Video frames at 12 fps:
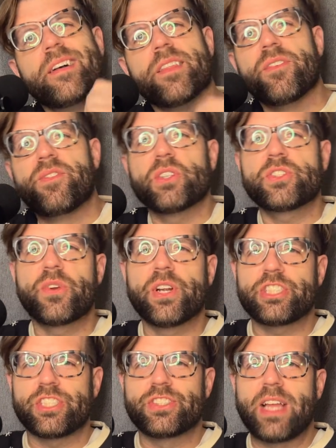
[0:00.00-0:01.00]
first
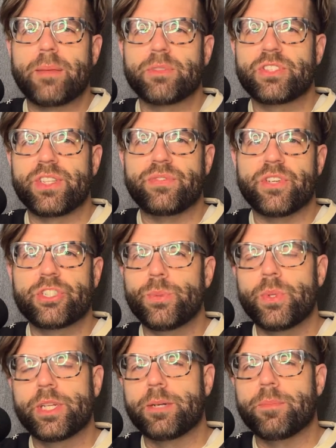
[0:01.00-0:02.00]
Grinch established the
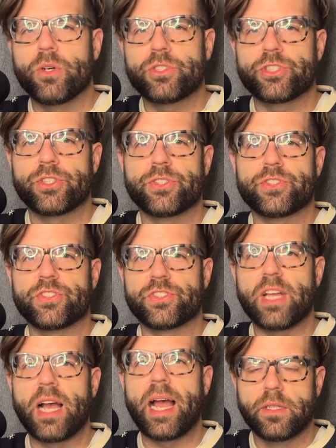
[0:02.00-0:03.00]
visual and emotional
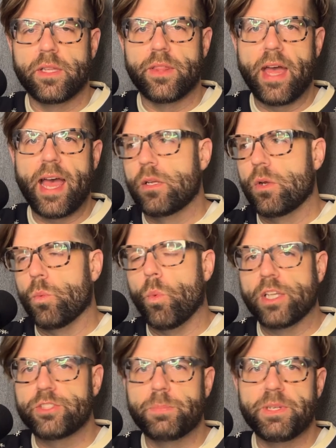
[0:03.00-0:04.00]
style that
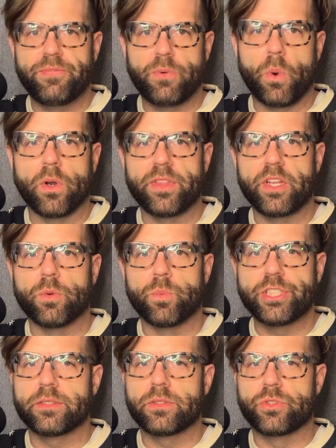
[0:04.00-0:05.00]
was before the
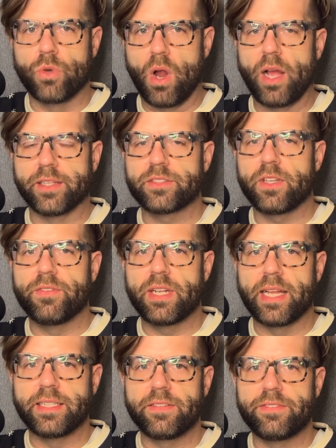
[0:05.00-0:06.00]
original drawings of the
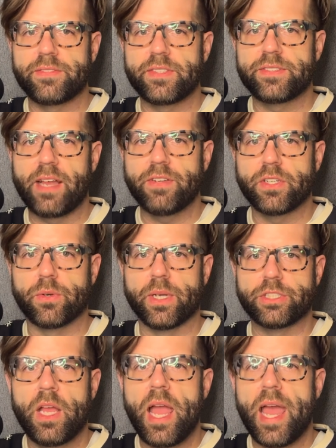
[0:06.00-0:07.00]
1957 Grinch. An